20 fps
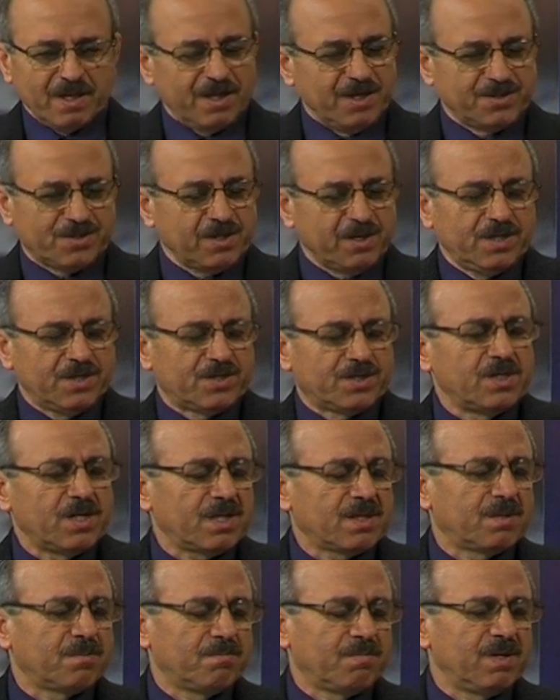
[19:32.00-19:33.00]
it's
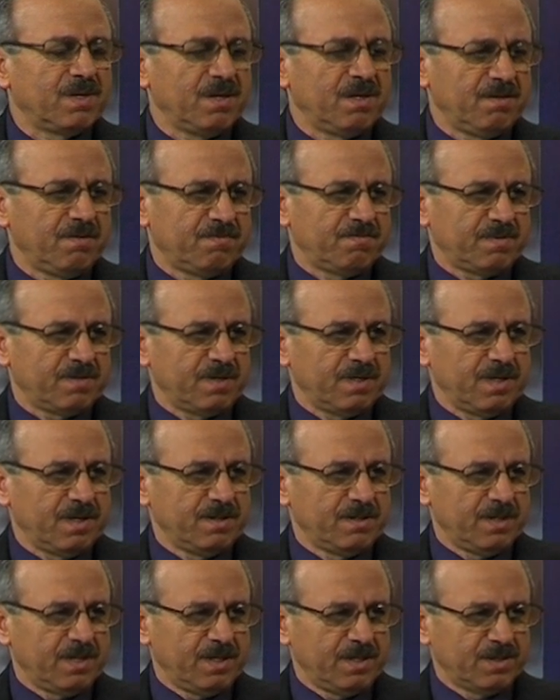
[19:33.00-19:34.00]
not to believe
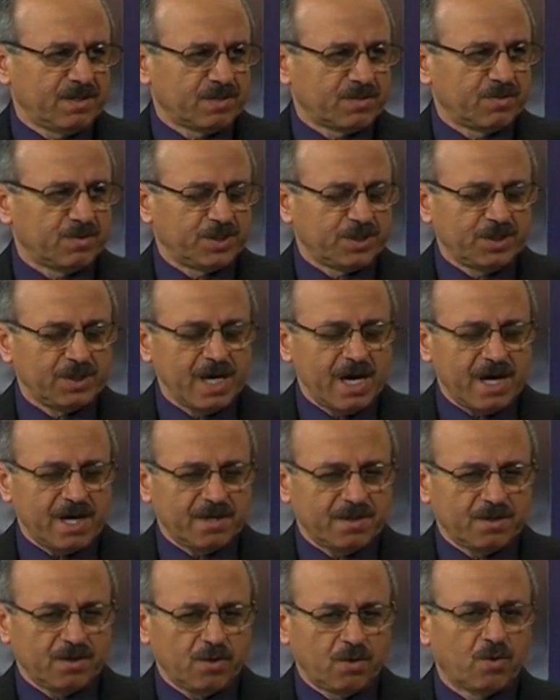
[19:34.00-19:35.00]
in
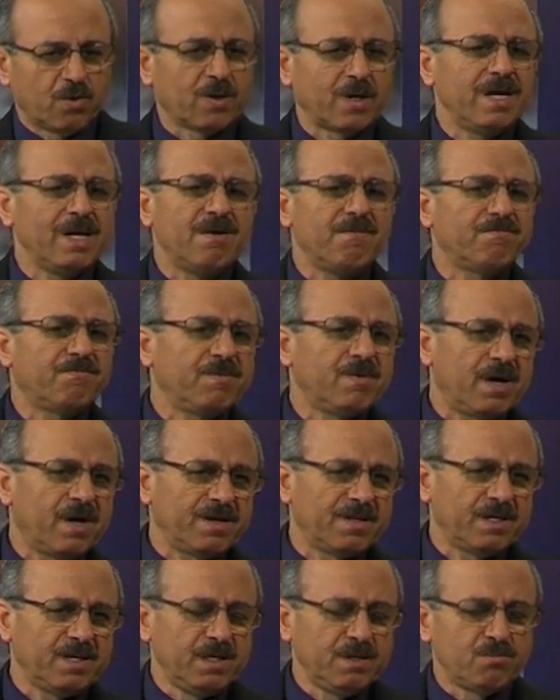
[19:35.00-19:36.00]
Christianity, or every
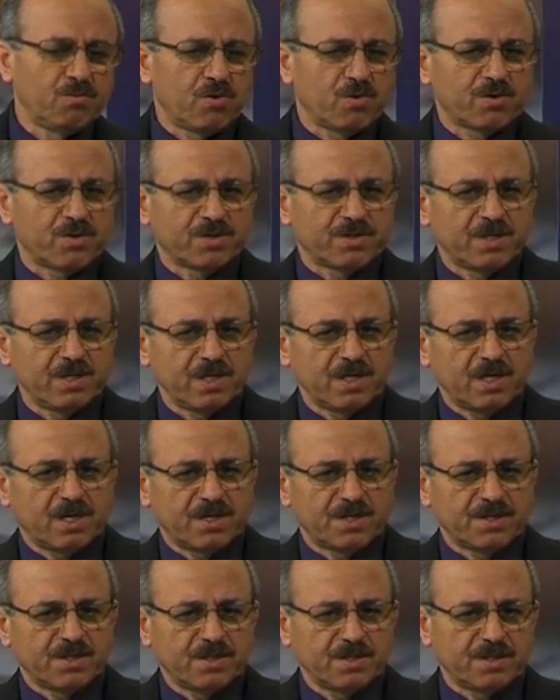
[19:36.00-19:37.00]
other immoral thing
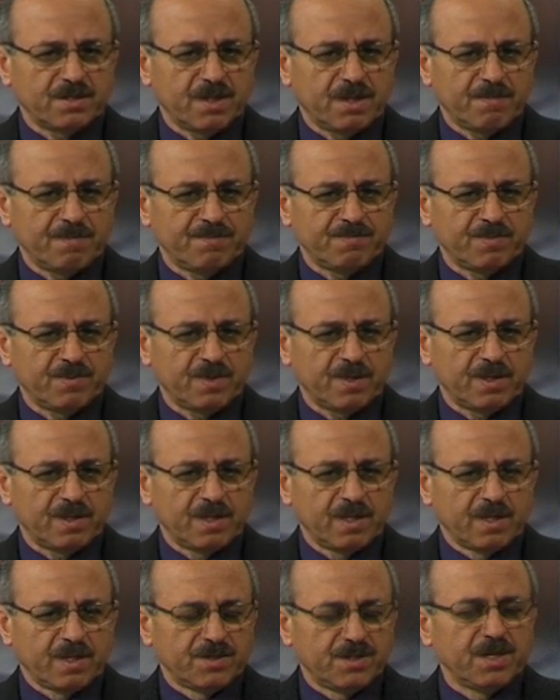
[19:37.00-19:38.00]

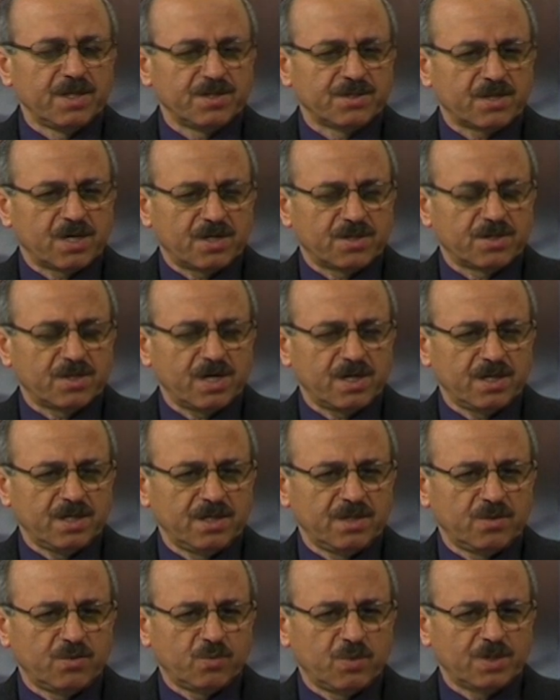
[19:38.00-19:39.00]
things are done
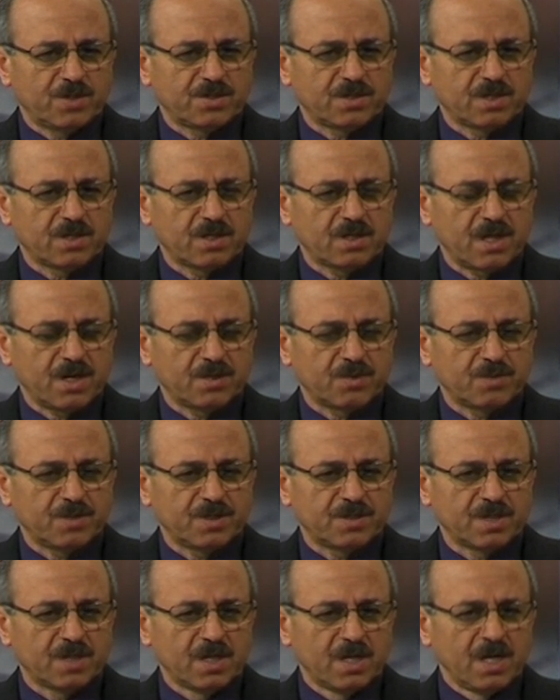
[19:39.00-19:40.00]
in the Western
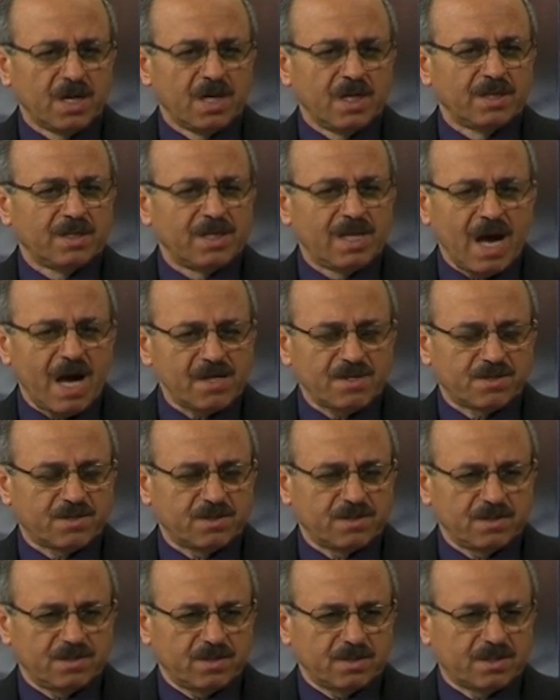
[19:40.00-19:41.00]
countries. That
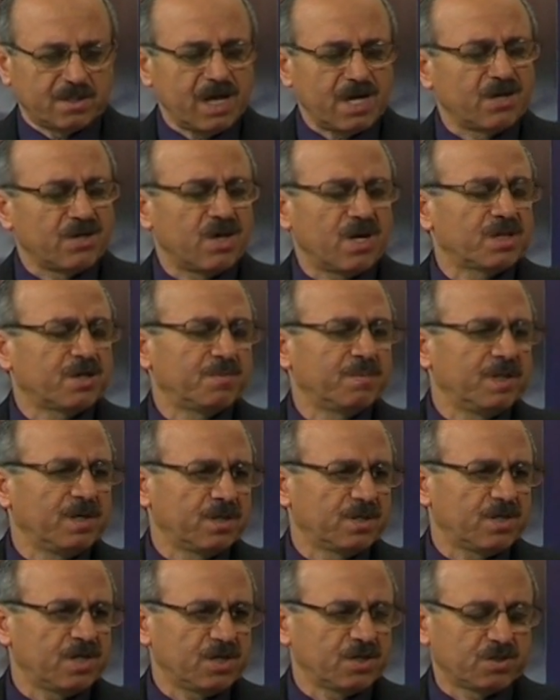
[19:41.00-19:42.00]
cannot be
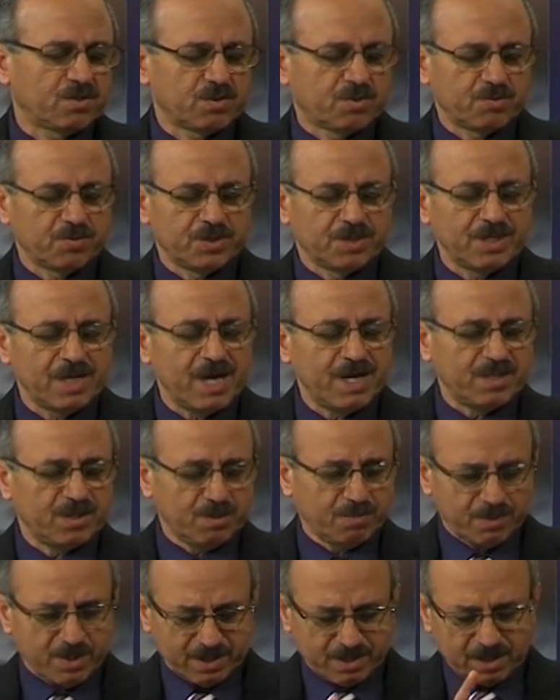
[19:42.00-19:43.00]
attached to
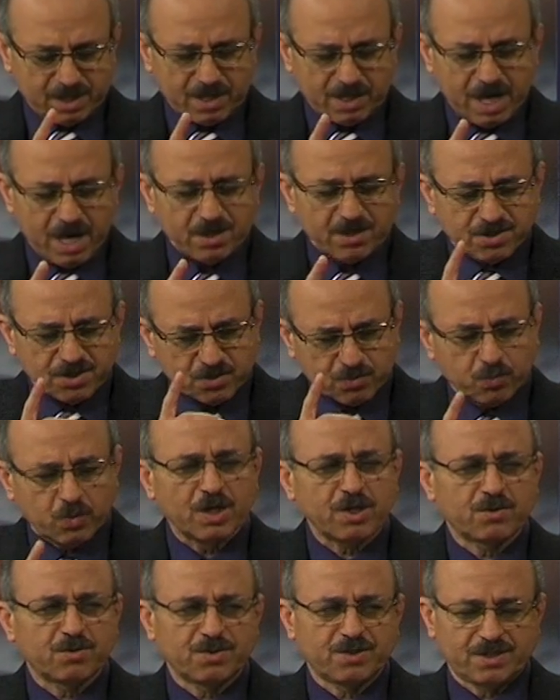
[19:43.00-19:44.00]
Christianity. But I just
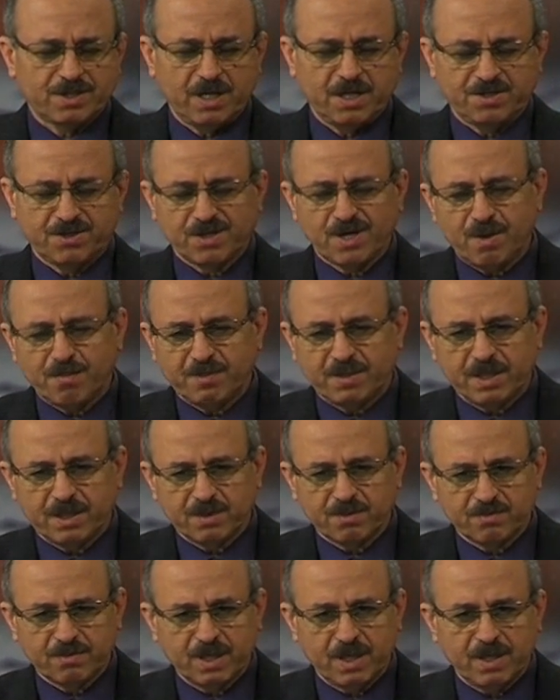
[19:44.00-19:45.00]
want to say something.
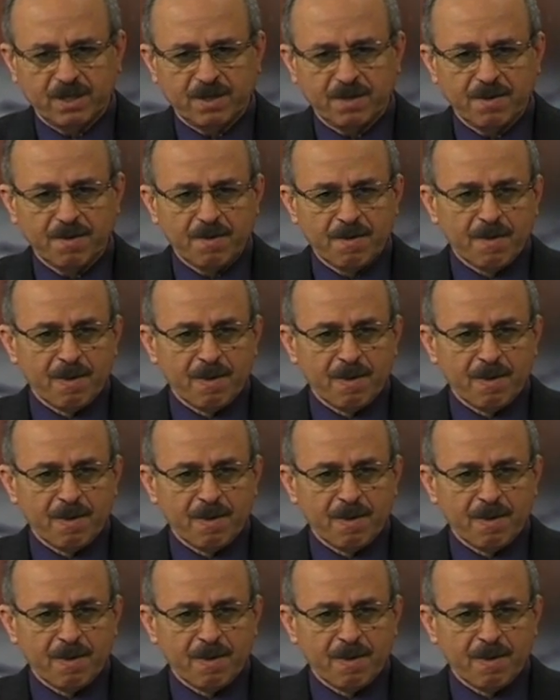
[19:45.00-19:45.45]
Yes. Really.